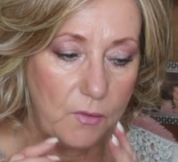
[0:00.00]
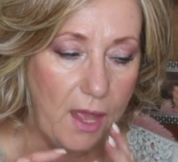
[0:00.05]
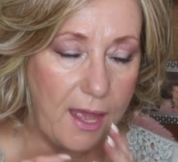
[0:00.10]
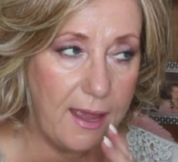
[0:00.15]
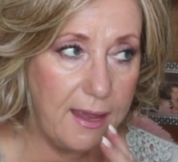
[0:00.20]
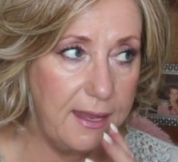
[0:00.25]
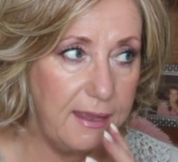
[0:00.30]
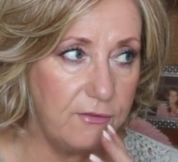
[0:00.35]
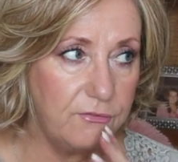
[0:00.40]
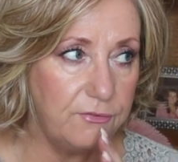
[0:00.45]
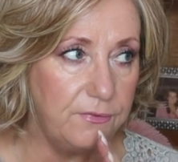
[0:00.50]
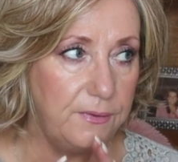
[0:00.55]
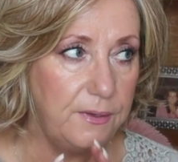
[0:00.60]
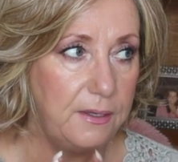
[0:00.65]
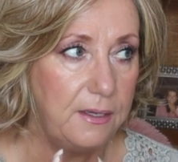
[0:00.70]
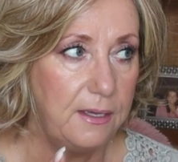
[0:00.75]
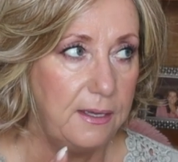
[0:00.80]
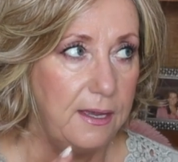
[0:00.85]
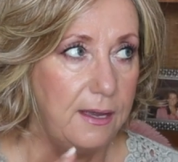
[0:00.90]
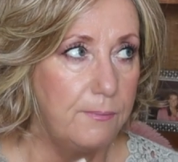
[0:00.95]
I have
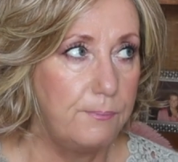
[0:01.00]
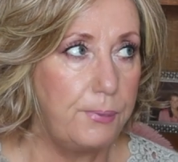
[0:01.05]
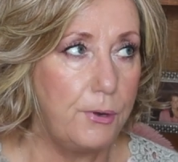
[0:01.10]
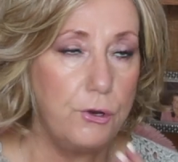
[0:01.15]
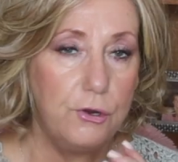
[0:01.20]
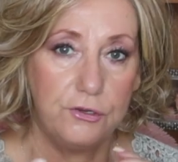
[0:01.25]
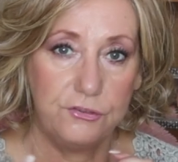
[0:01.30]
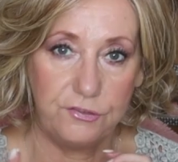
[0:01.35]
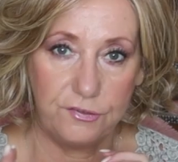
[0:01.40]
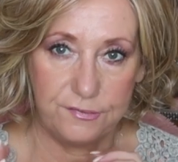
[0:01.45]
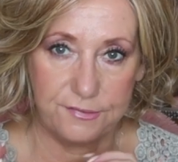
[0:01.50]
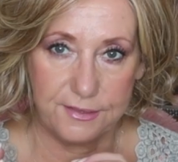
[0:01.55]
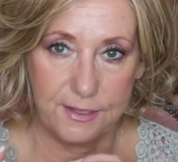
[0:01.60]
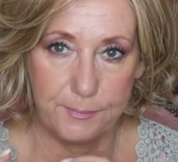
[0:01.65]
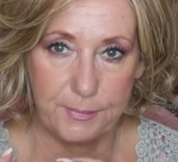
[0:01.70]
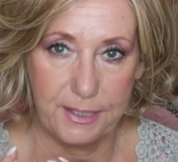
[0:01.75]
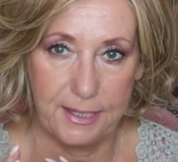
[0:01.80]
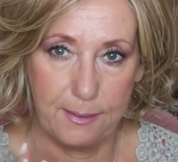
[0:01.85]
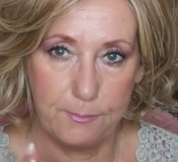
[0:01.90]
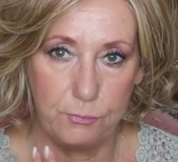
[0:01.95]
purchased
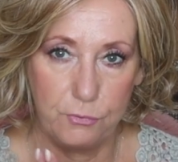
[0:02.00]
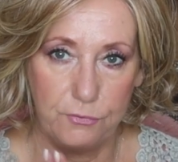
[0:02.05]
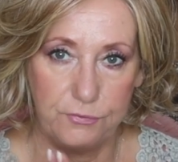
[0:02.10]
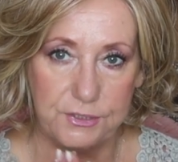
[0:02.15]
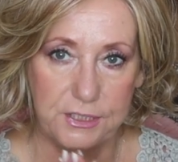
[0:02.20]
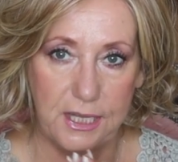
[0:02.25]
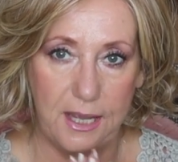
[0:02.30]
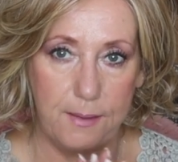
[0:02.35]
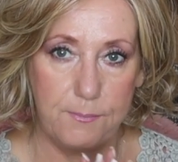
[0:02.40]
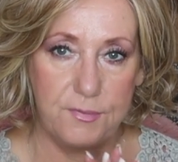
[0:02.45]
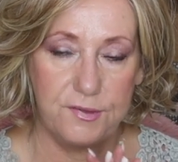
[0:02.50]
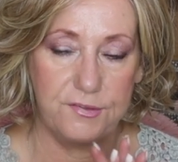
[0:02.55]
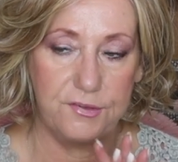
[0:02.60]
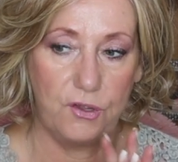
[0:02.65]
them a number of times.